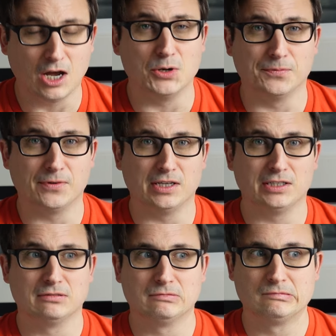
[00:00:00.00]

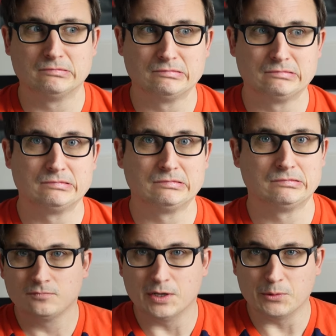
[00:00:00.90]
hopefully.
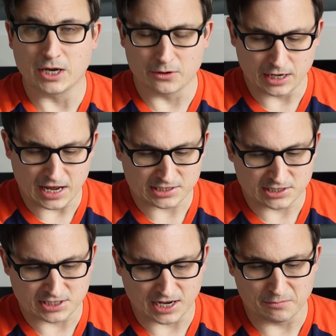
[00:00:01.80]
There we go,
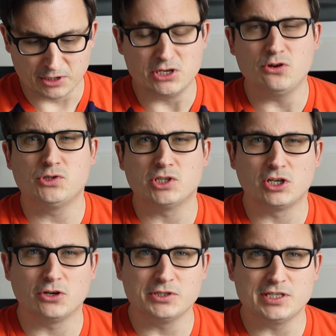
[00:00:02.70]
Alexa saying my new
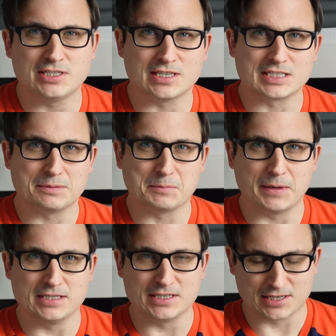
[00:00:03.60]
security system's
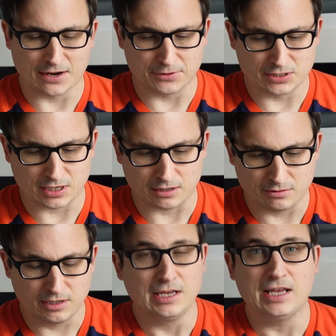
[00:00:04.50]
been discovered. So
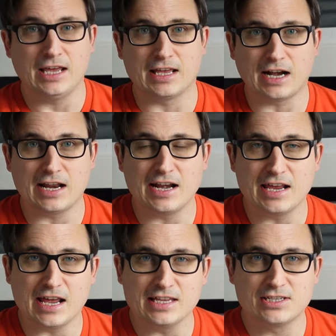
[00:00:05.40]
it
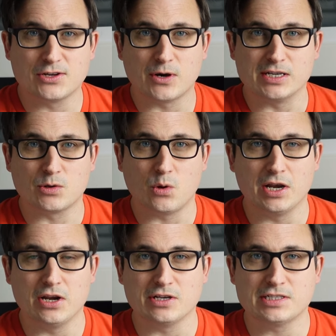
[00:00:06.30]
clearly integrates
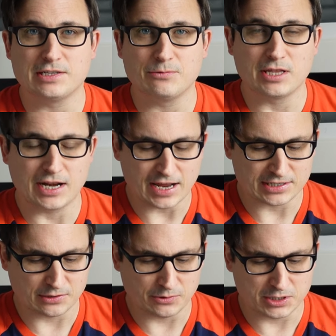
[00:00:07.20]
quite nicely with
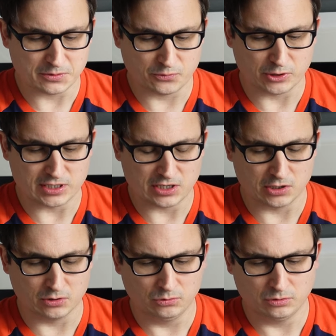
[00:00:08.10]
Alexa, which is pretty
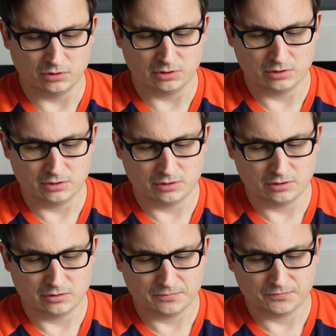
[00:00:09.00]
cool.
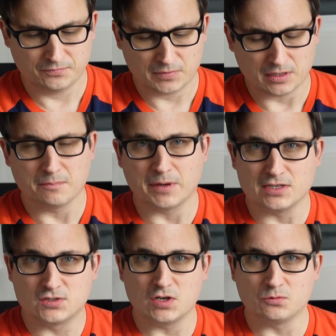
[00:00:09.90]
But
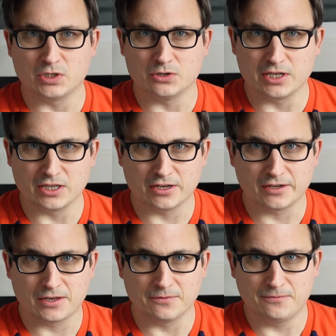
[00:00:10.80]
it's still doing
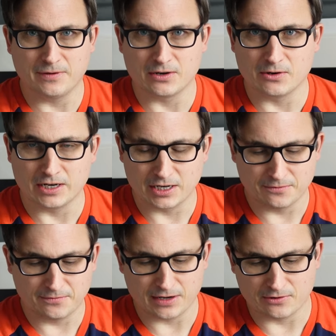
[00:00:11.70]
the
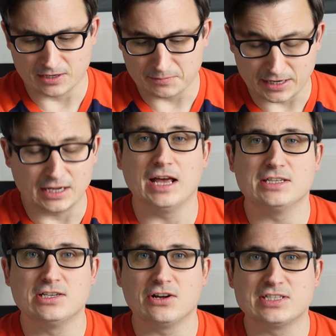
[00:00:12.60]
configuring. But
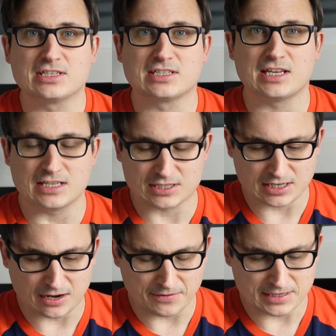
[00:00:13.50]
it's nice to see that
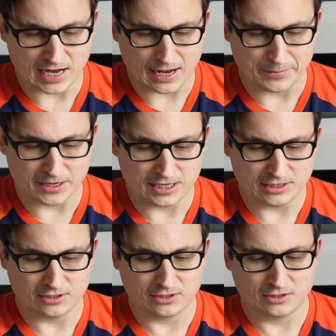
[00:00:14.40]
stuff is happening.